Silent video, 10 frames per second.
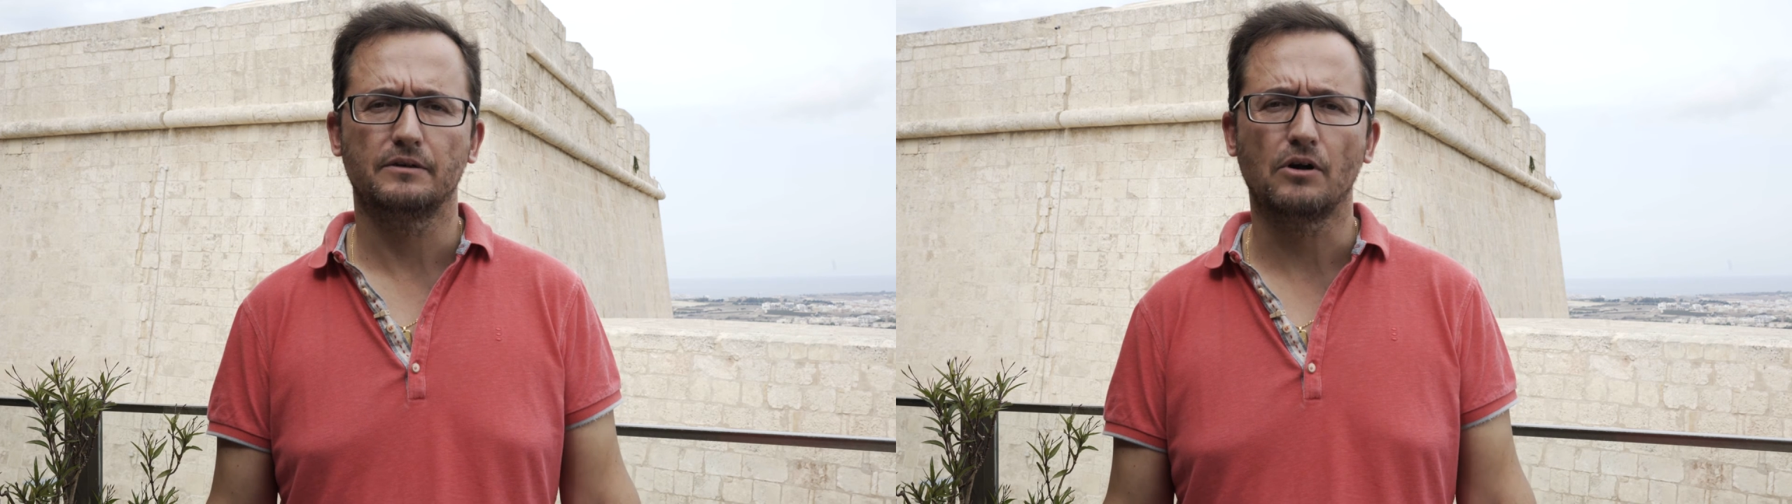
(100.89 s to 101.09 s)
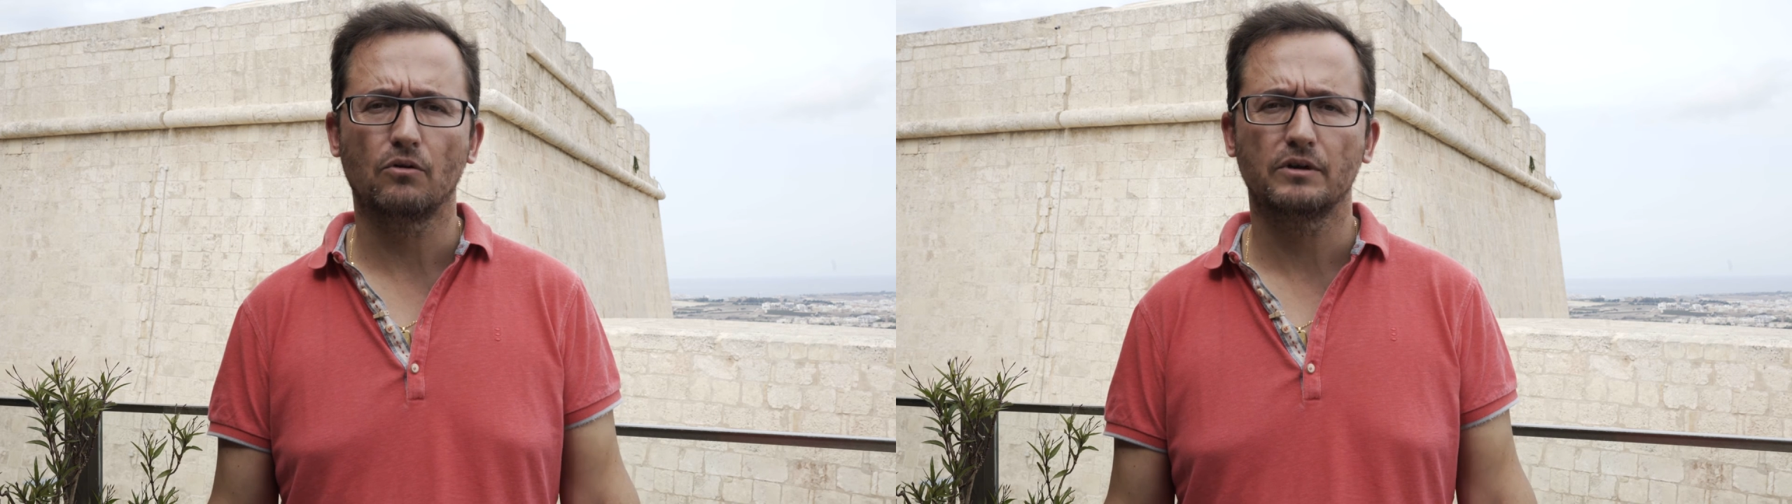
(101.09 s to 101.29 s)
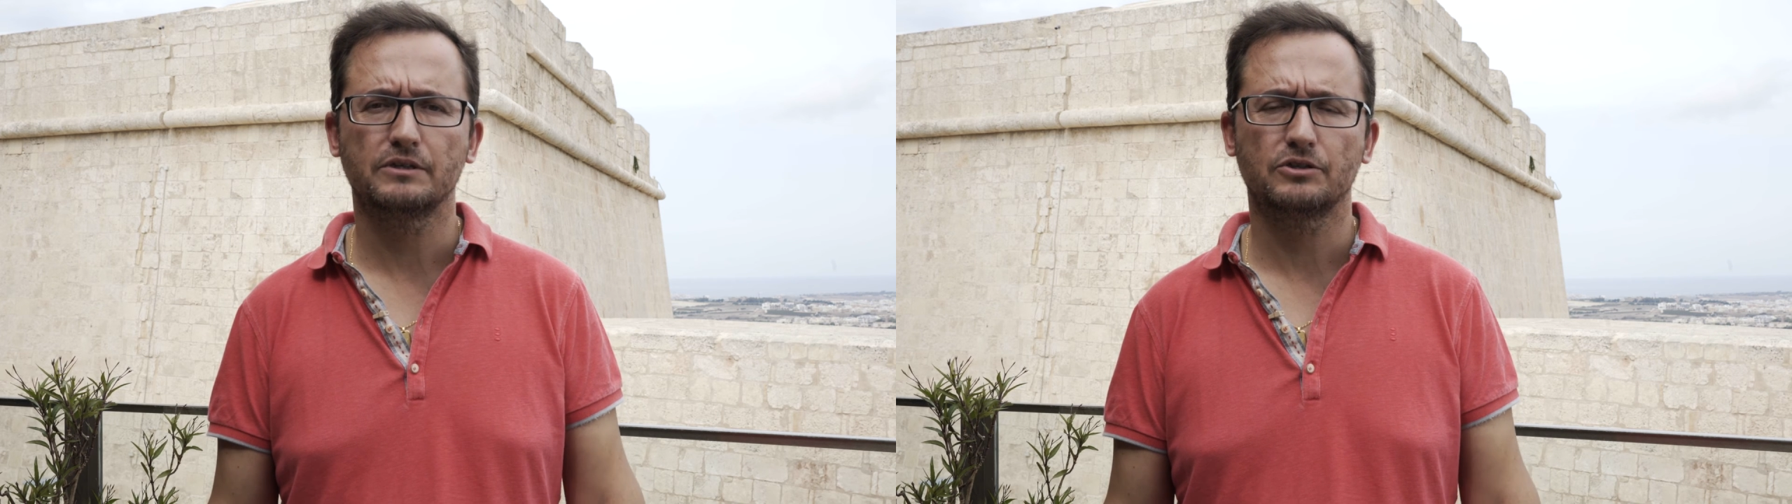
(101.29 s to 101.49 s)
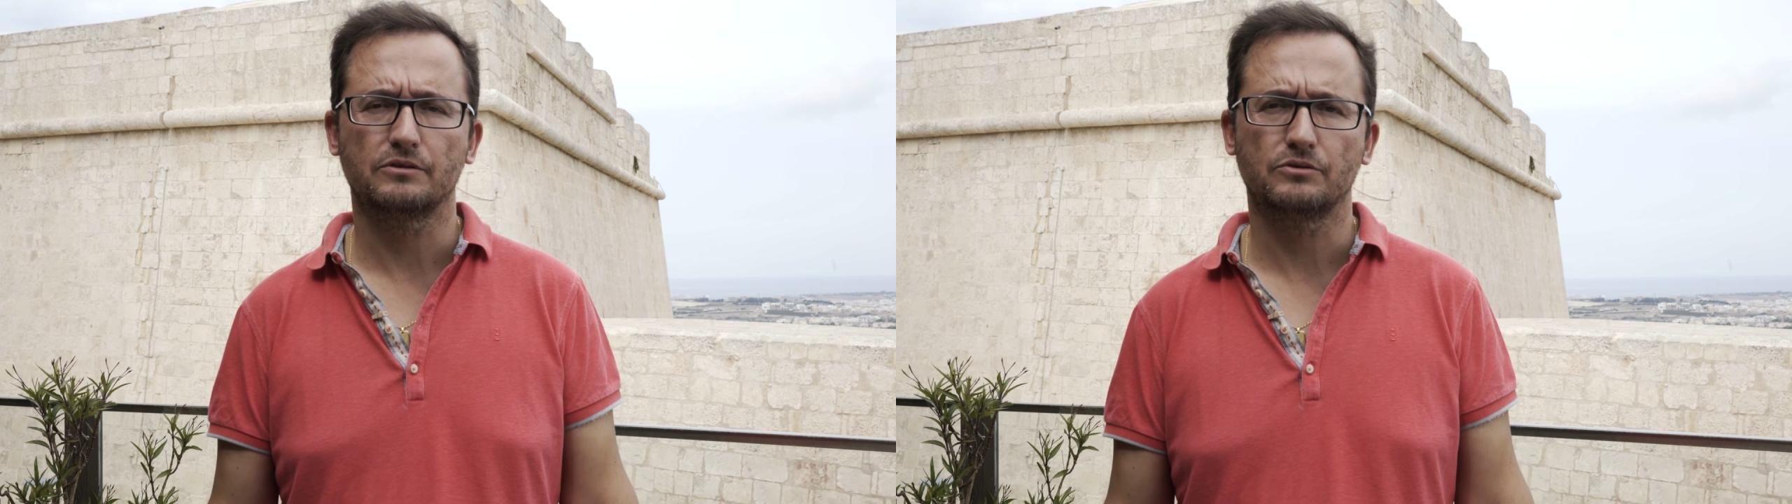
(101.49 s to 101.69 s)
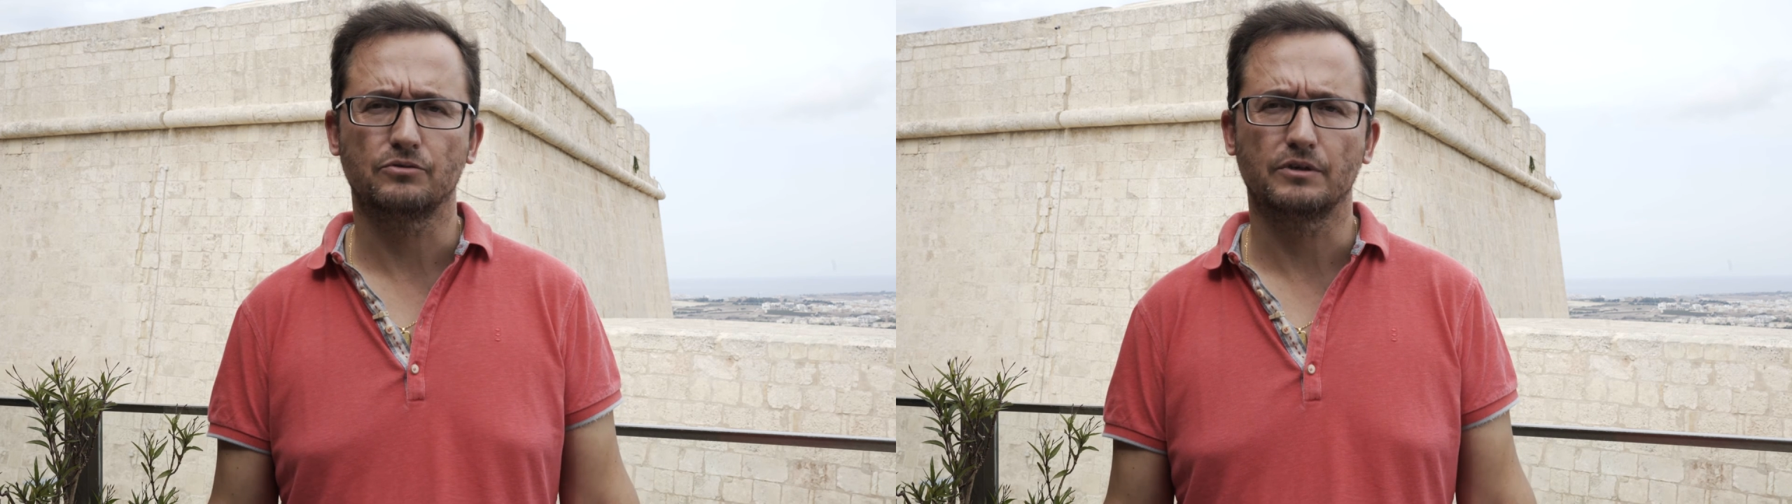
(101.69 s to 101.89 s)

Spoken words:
knowledge to